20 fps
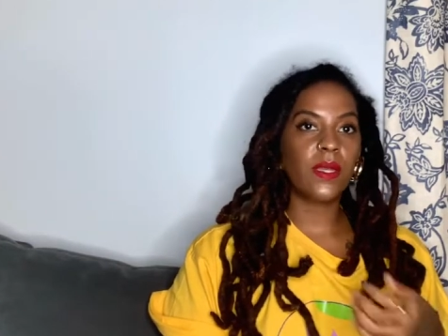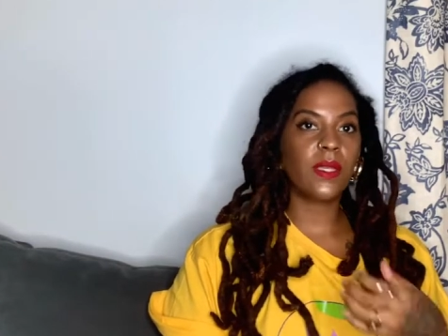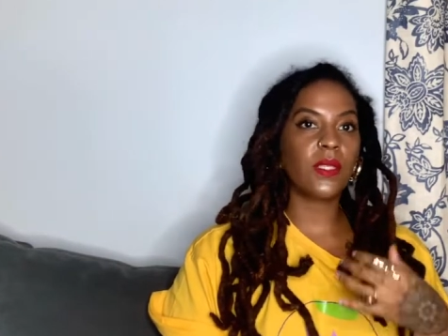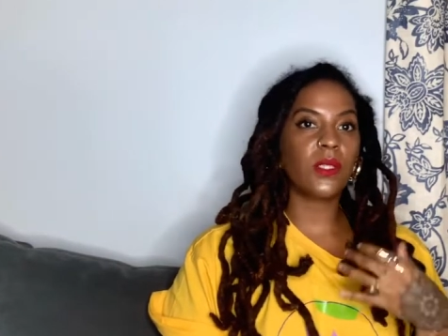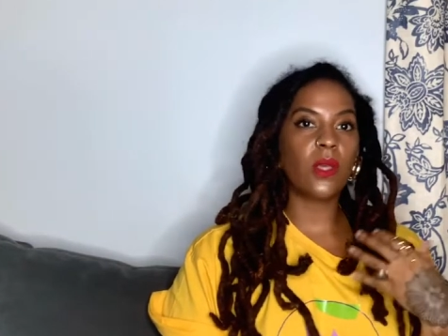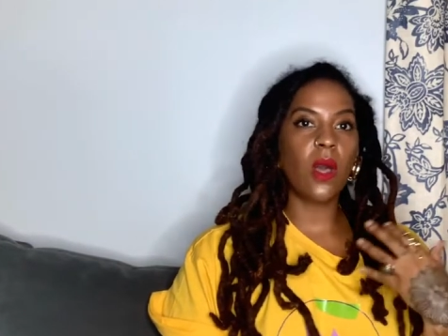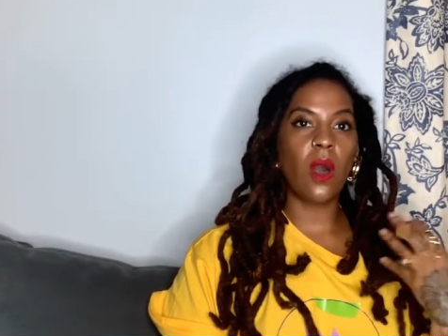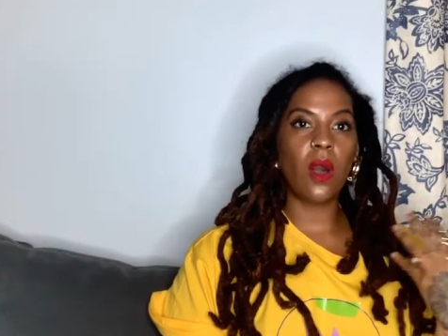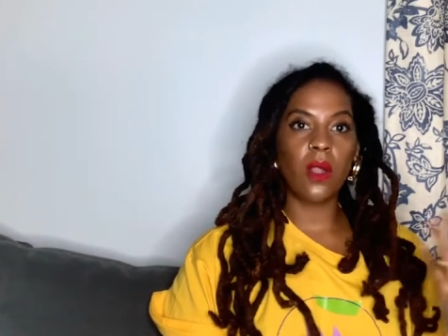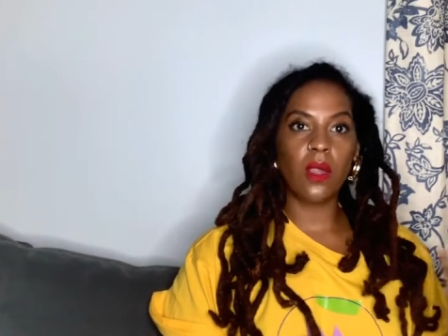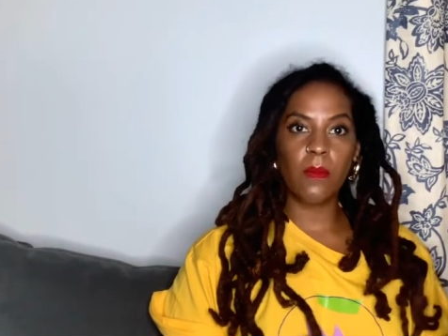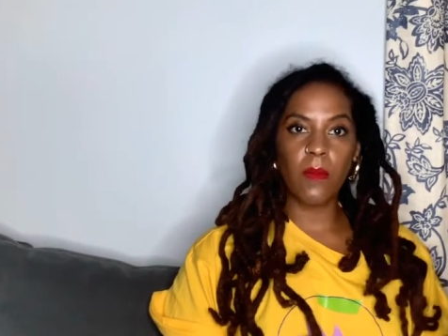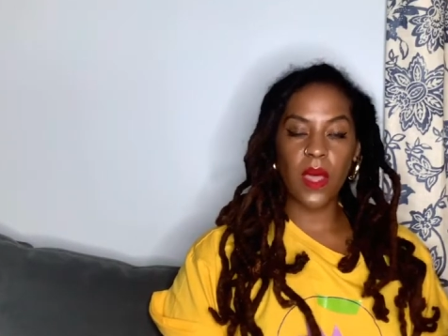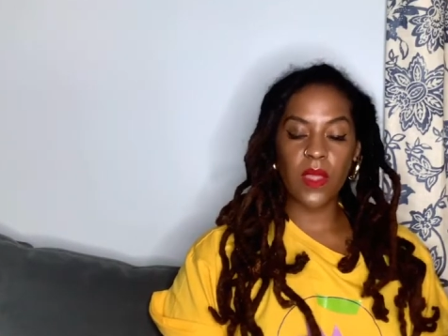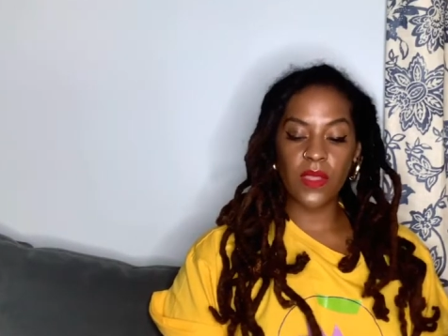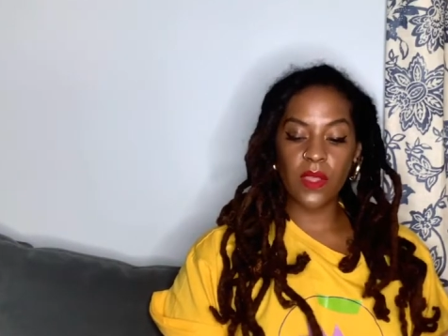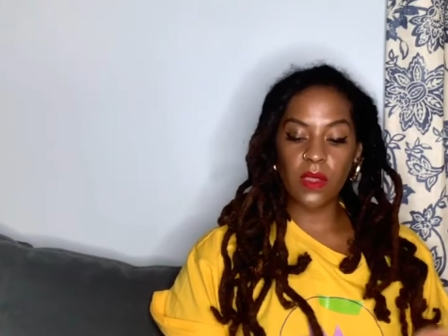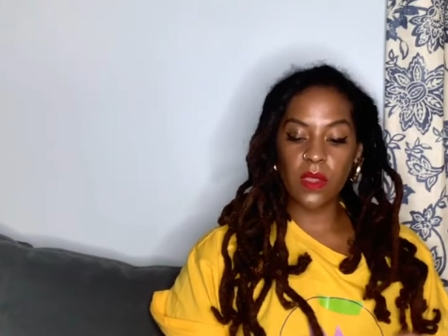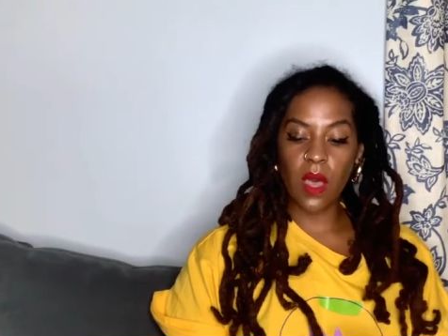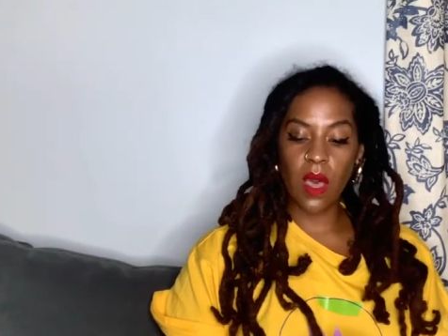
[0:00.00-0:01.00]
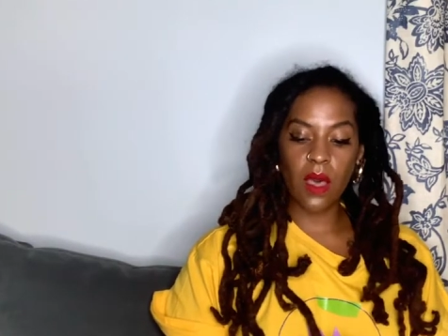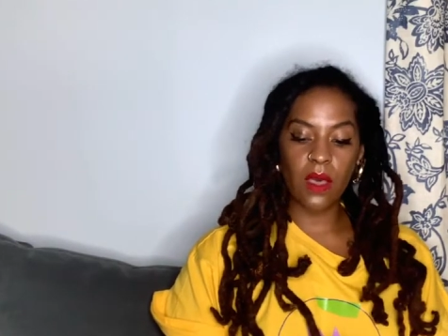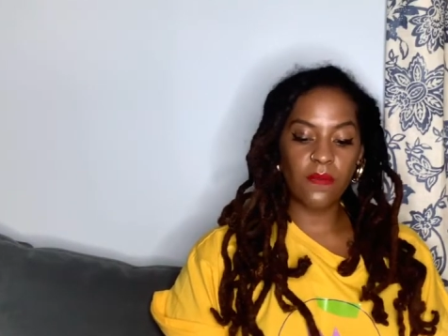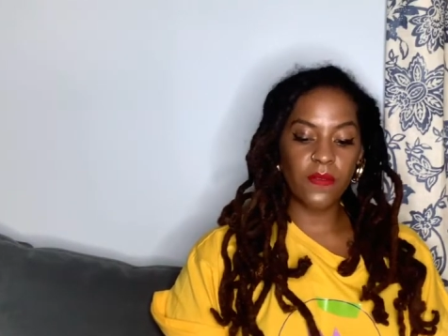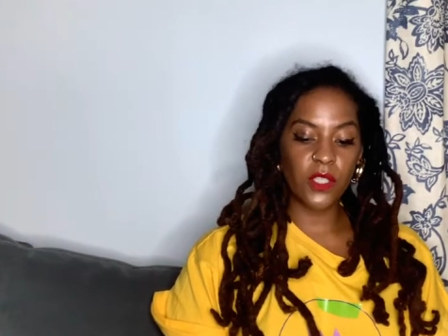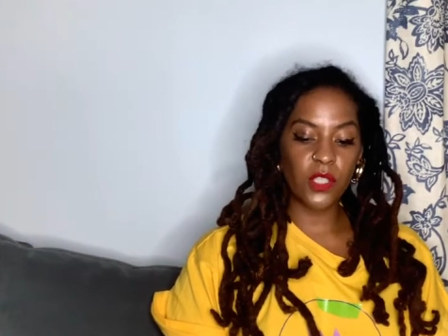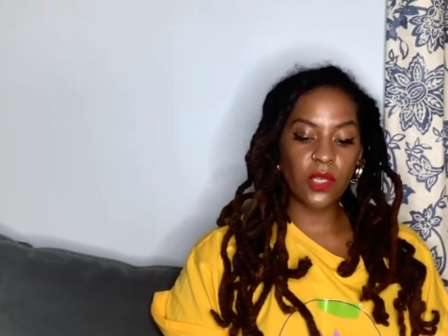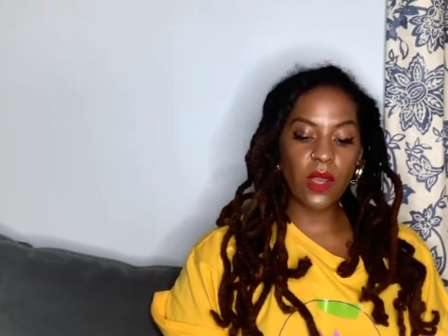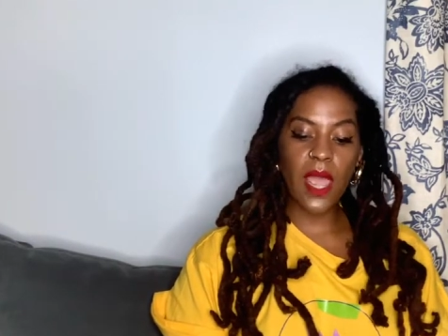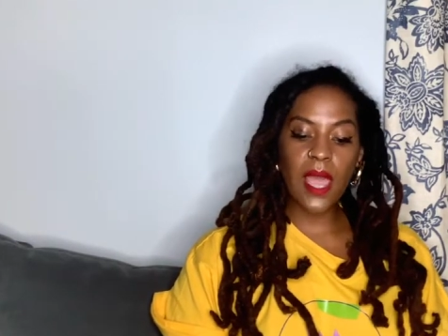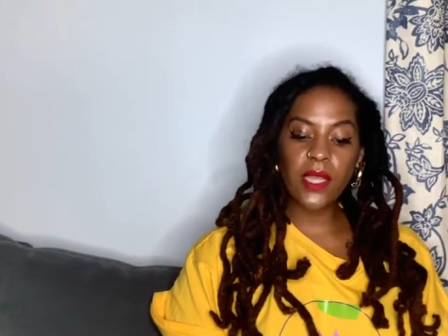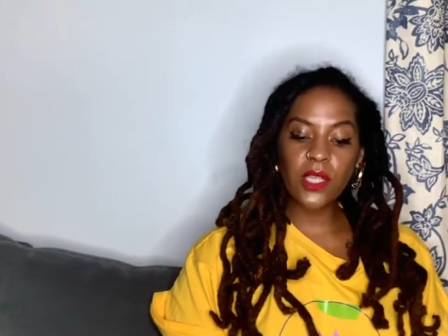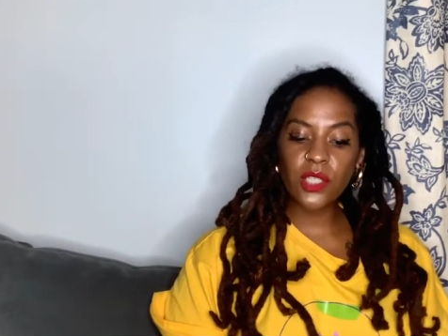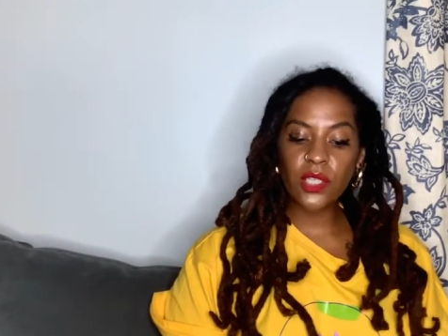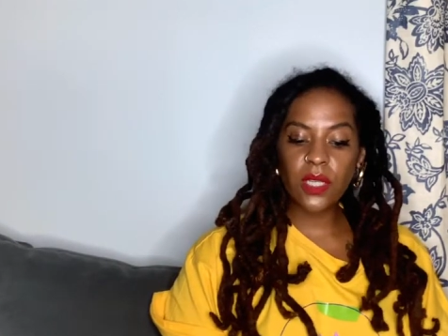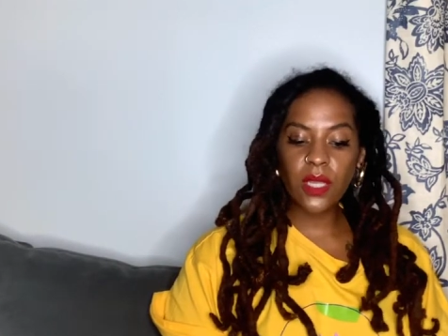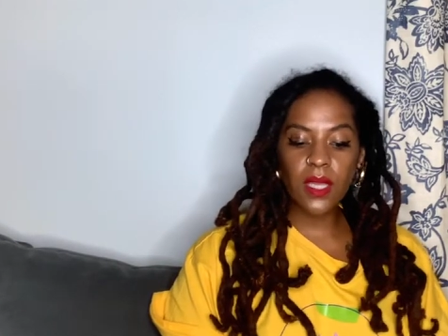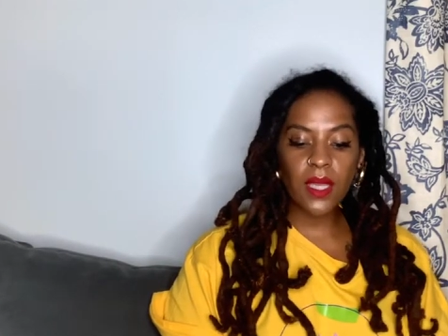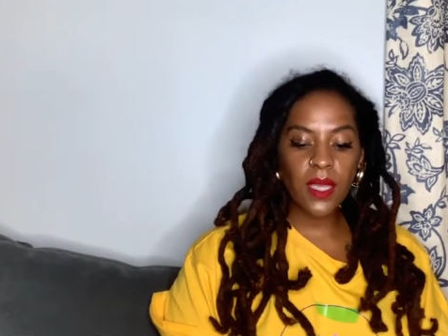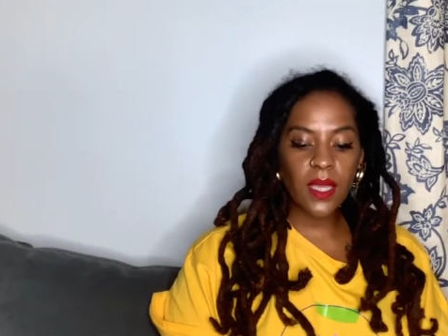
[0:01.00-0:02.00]
it's all about the law of
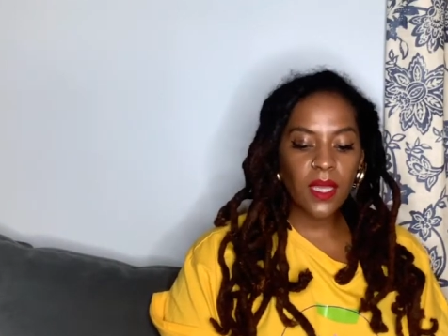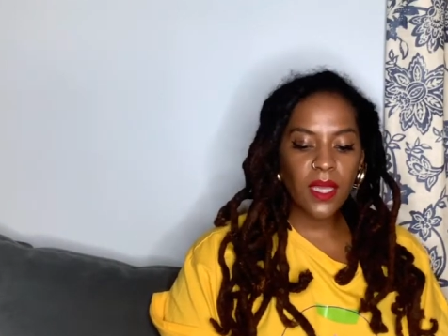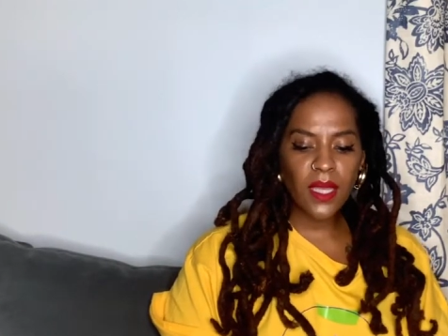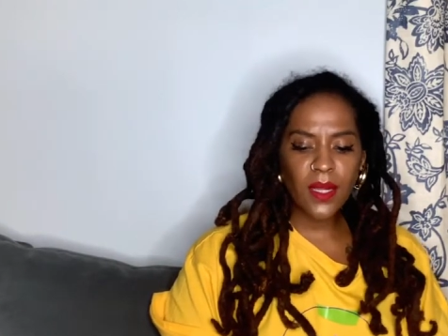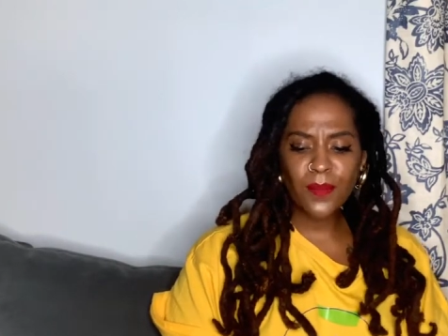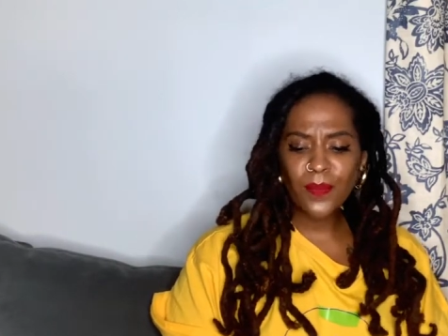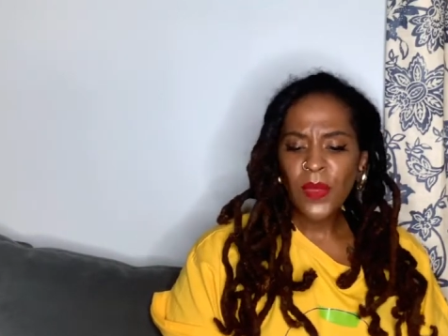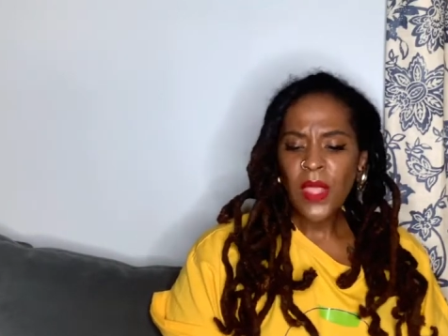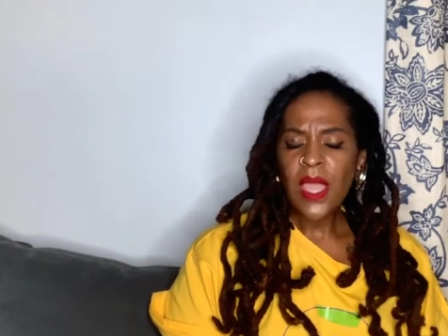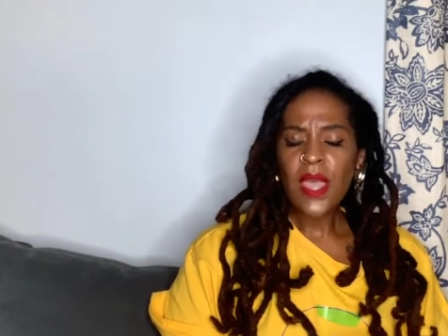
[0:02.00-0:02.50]
attraction.